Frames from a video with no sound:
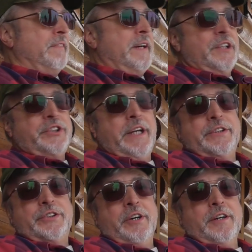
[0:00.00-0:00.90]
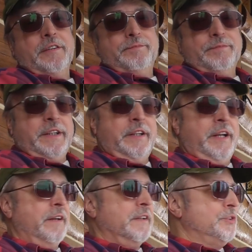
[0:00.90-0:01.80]
got a chainsaw in
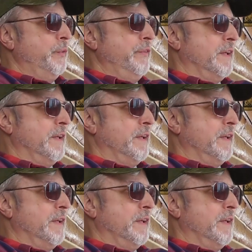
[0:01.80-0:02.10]
there because we've